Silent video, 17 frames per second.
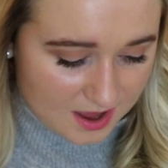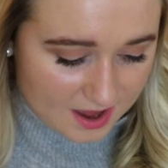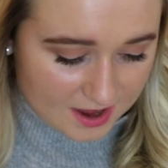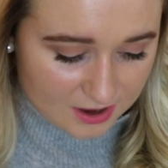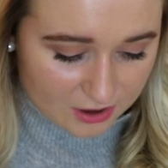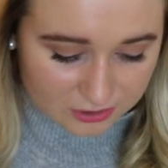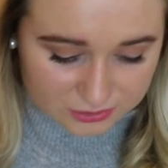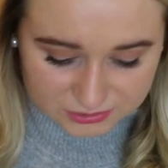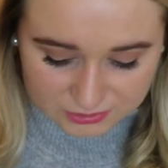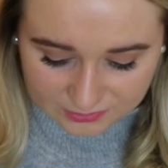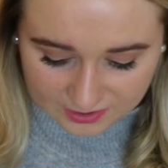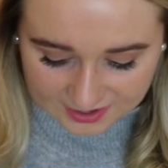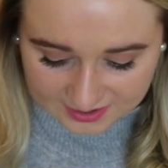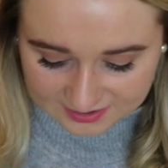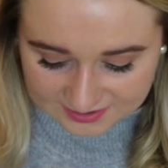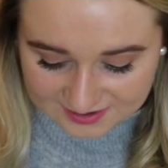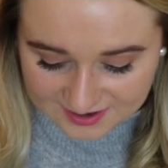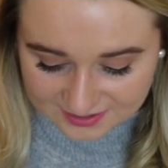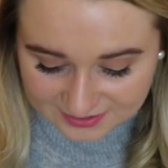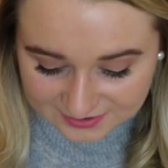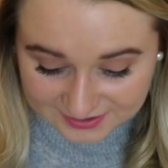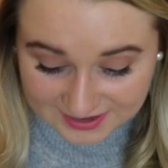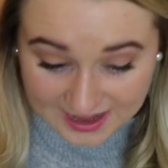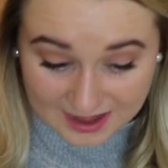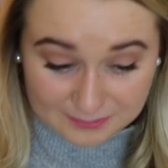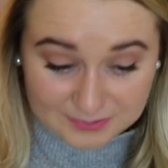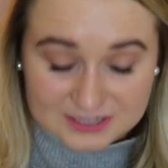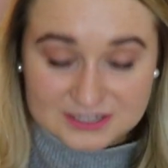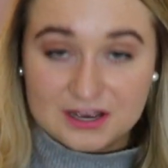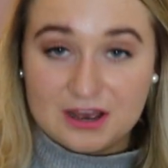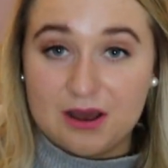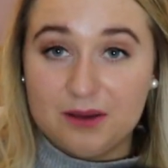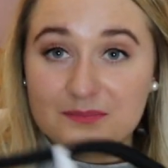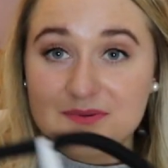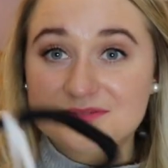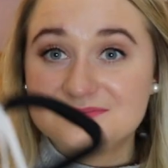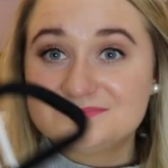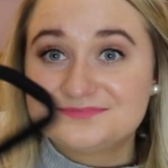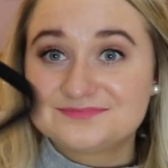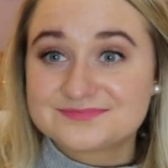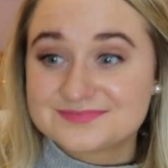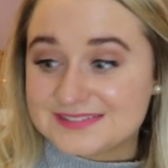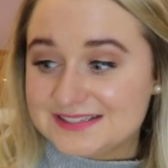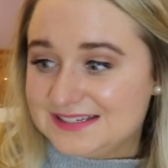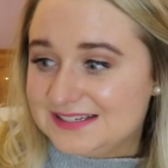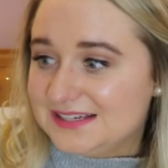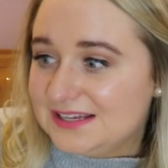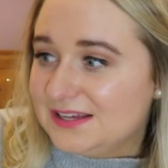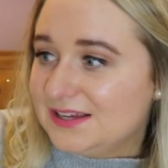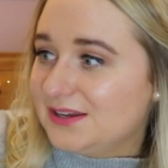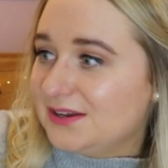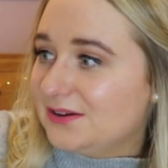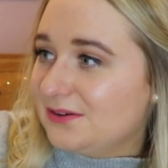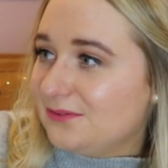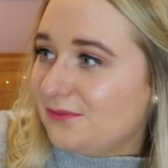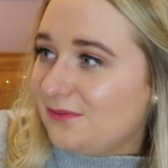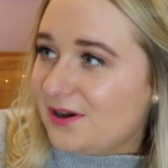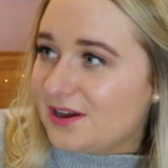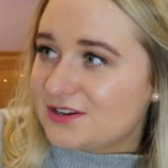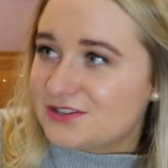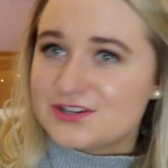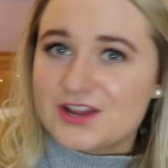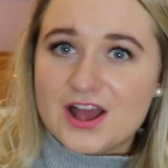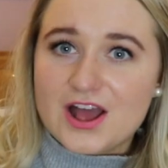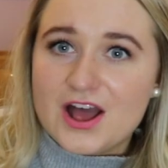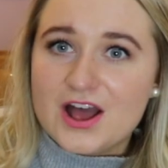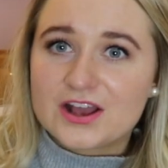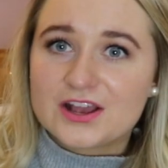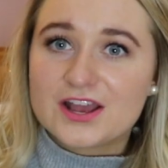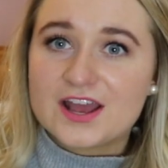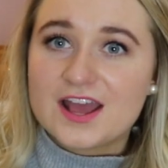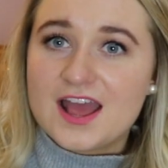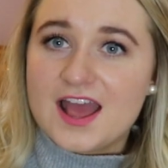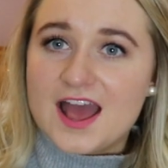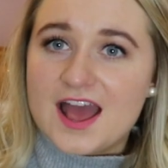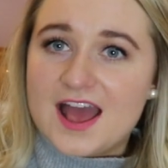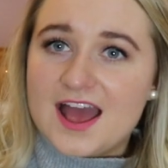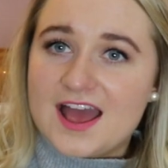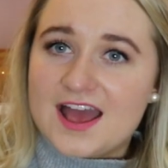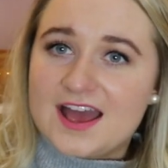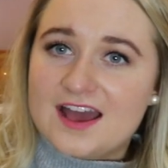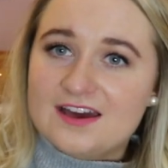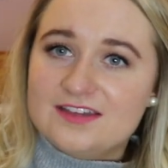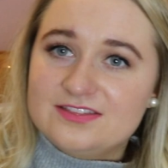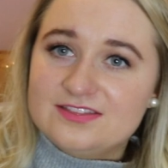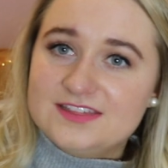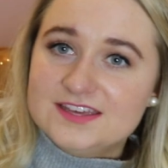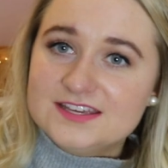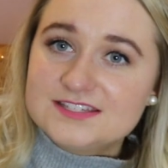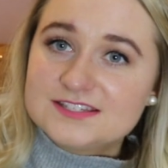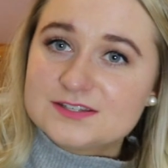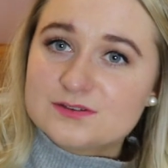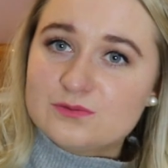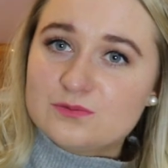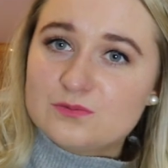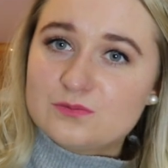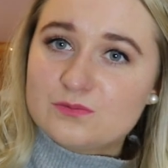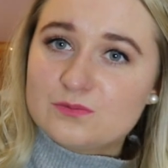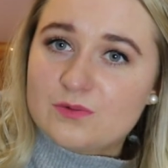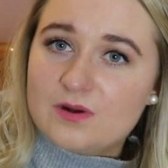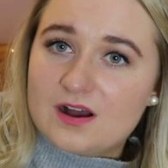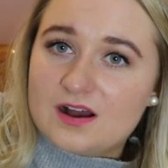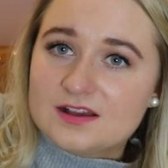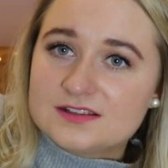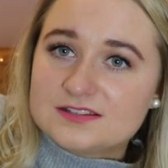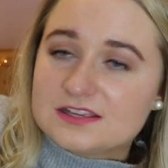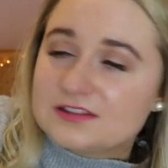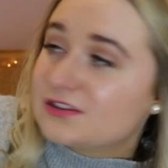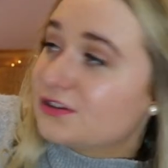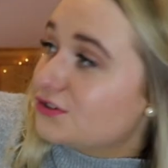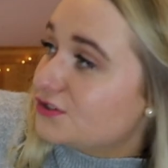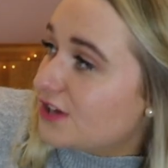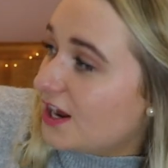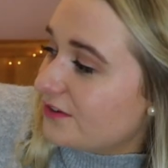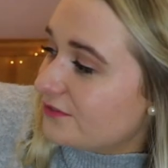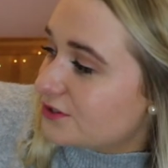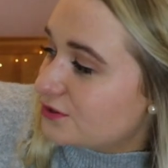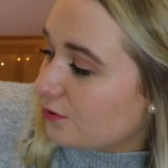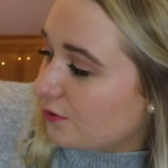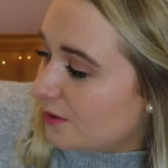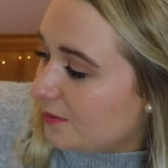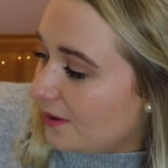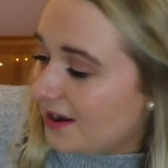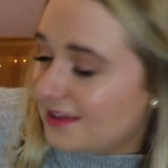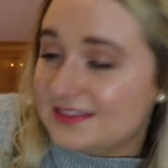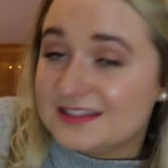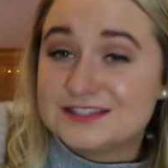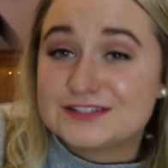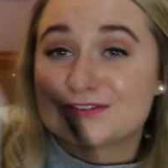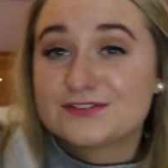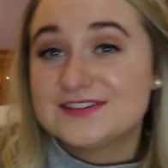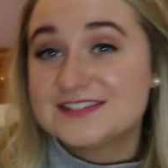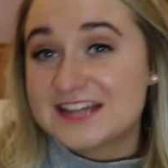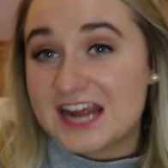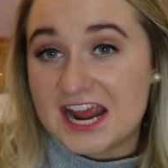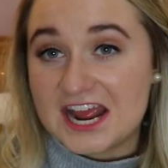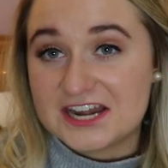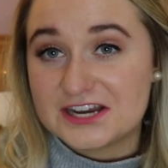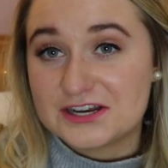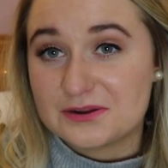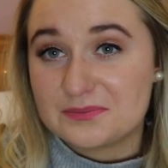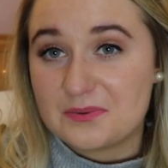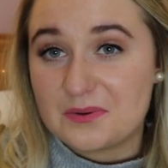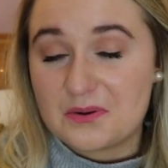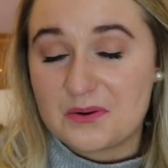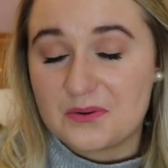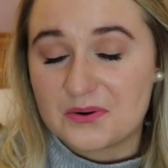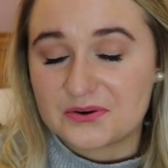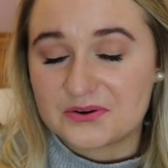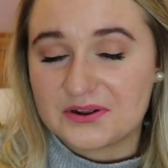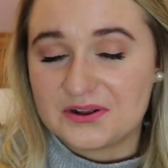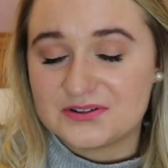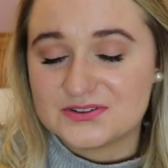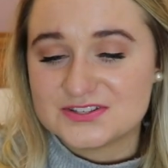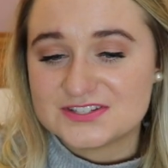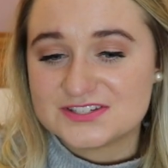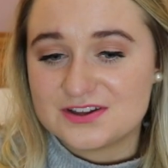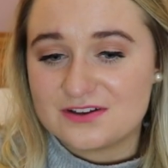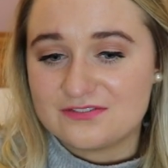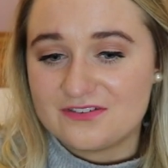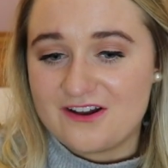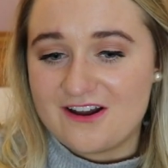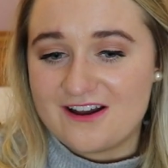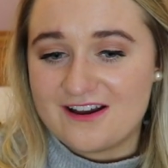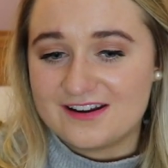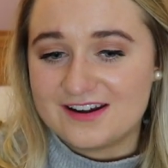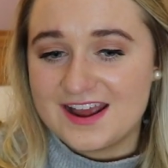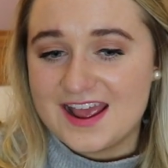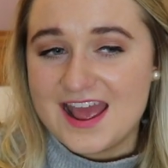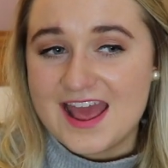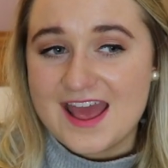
I also got another cami top. What a shock! Uh, this was, there's kind of a story behind this. The reason I ended up ordering all this stuff on